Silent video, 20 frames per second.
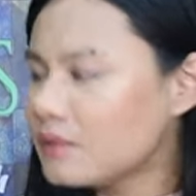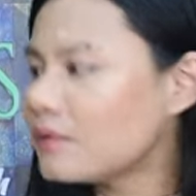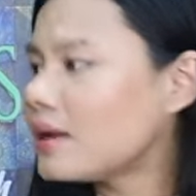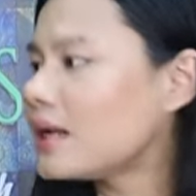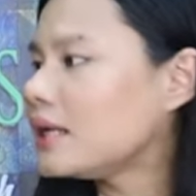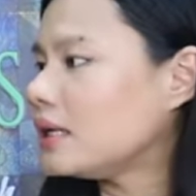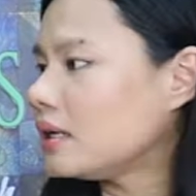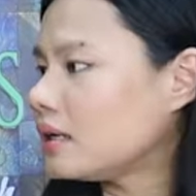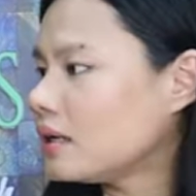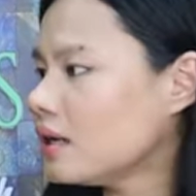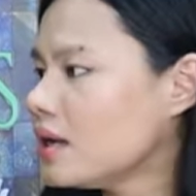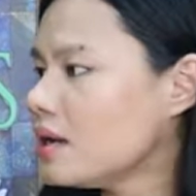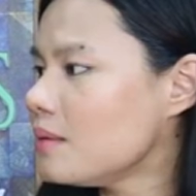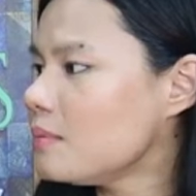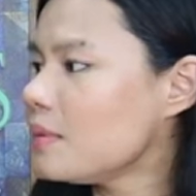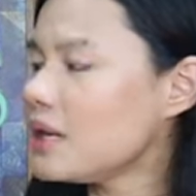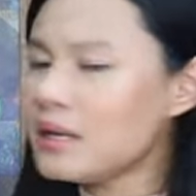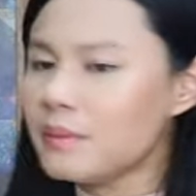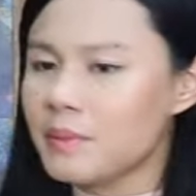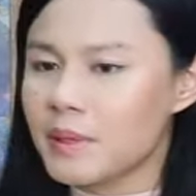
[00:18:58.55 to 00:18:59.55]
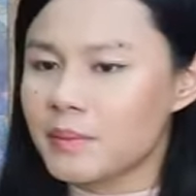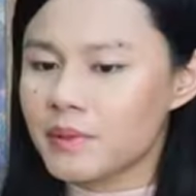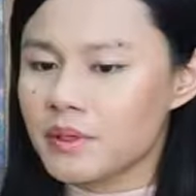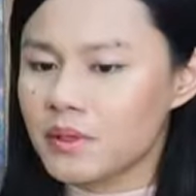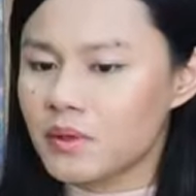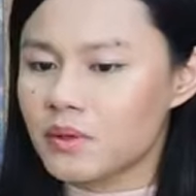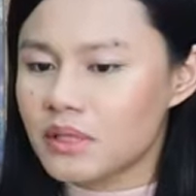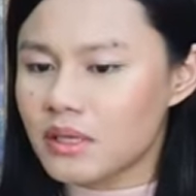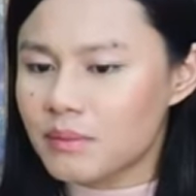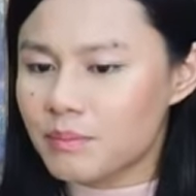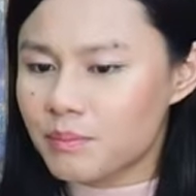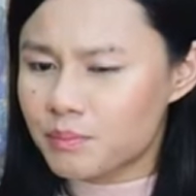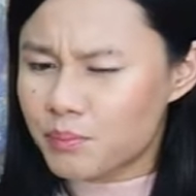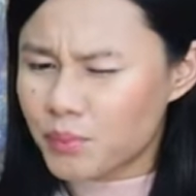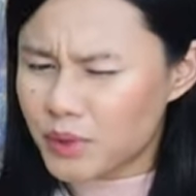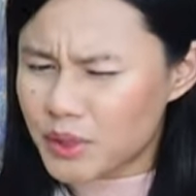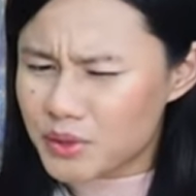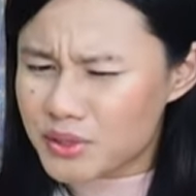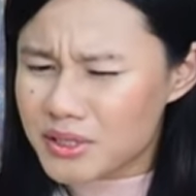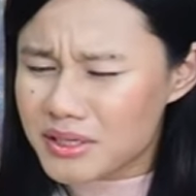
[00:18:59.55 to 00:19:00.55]
Diwali. Many people know that
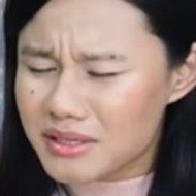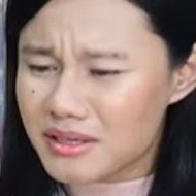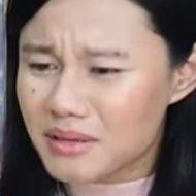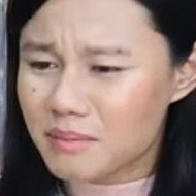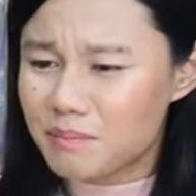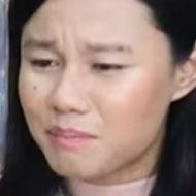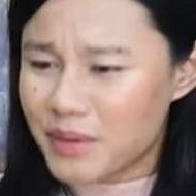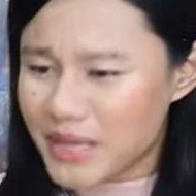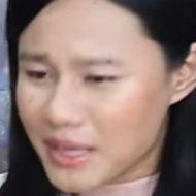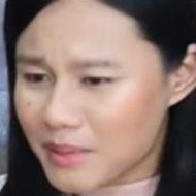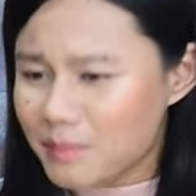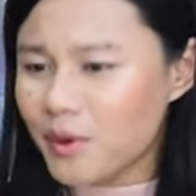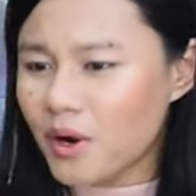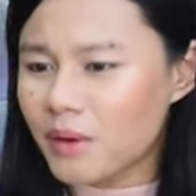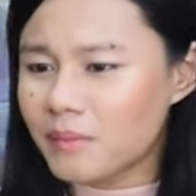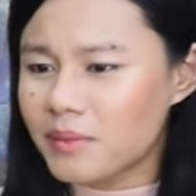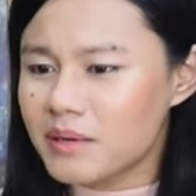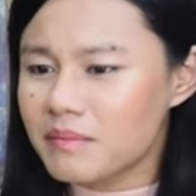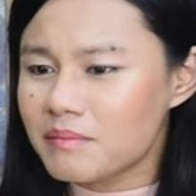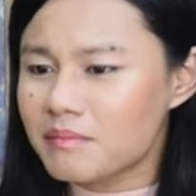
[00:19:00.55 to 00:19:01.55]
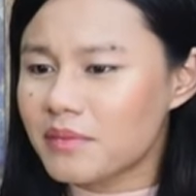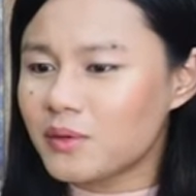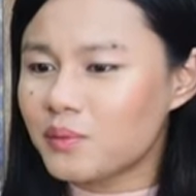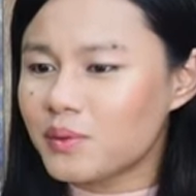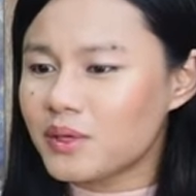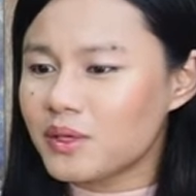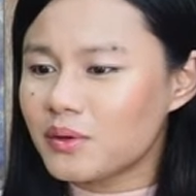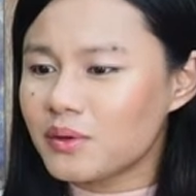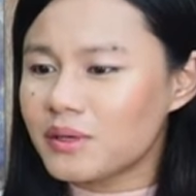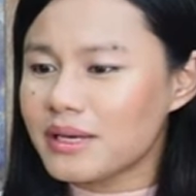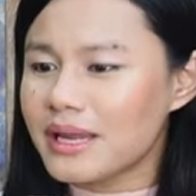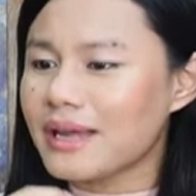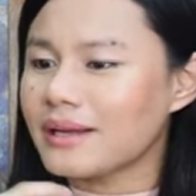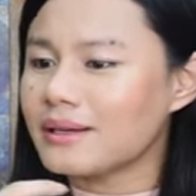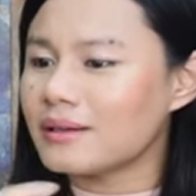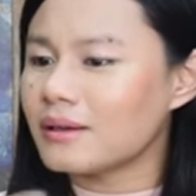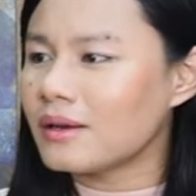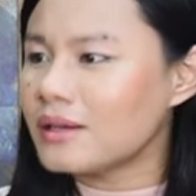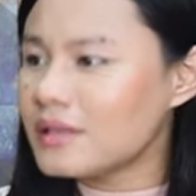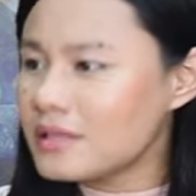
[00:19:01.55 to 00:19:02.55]
pollution is a big problem, but we don't
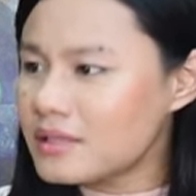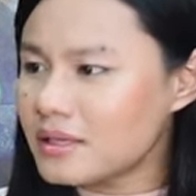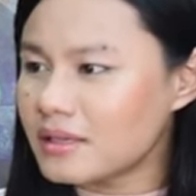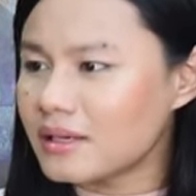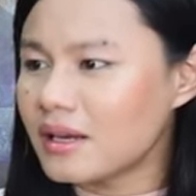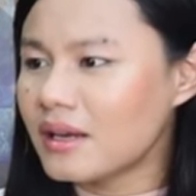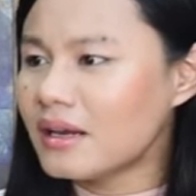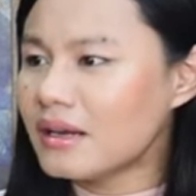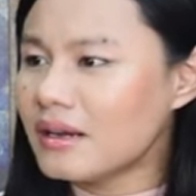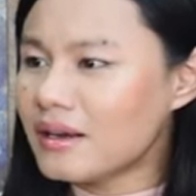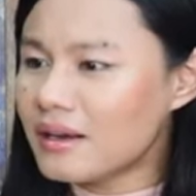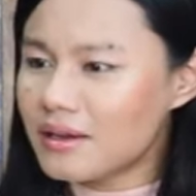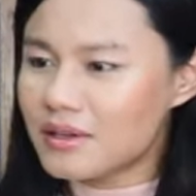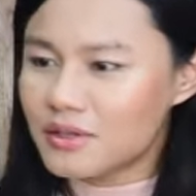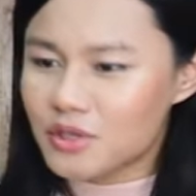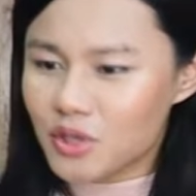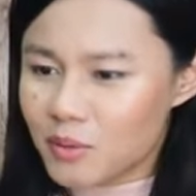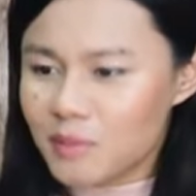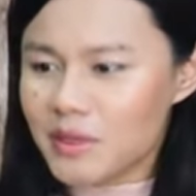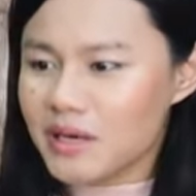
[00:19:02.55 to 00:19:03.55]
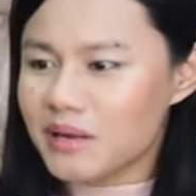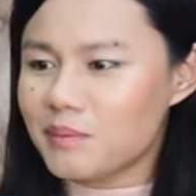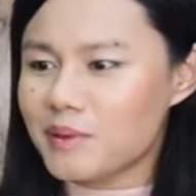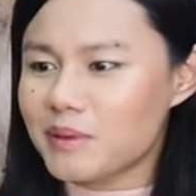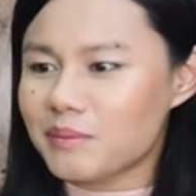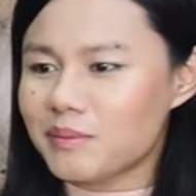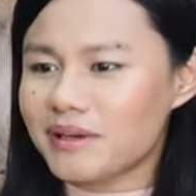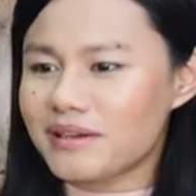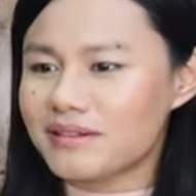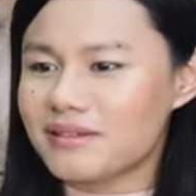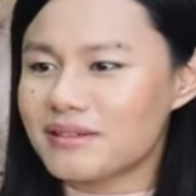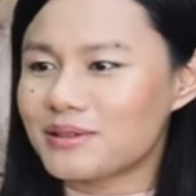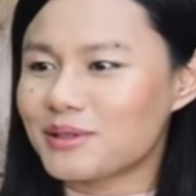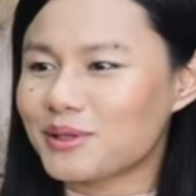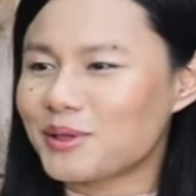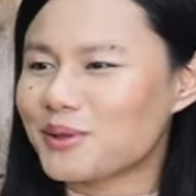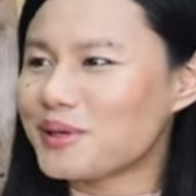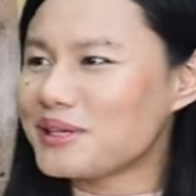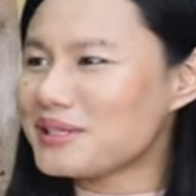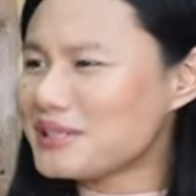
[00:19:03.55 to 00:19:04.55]
acknowledge it. So many people are
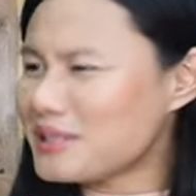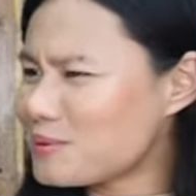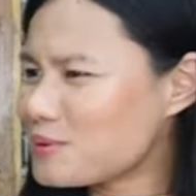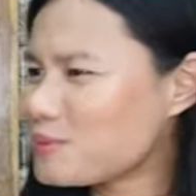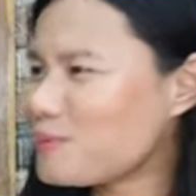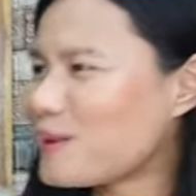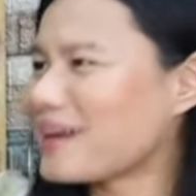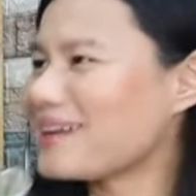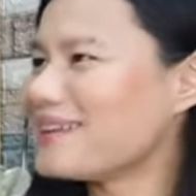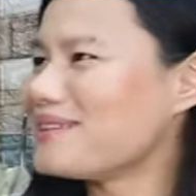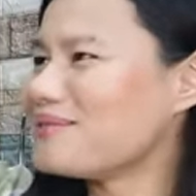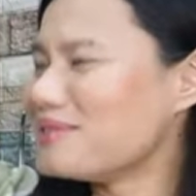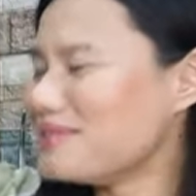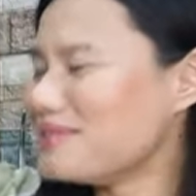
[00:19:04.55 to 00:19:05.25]
just throwing chips packet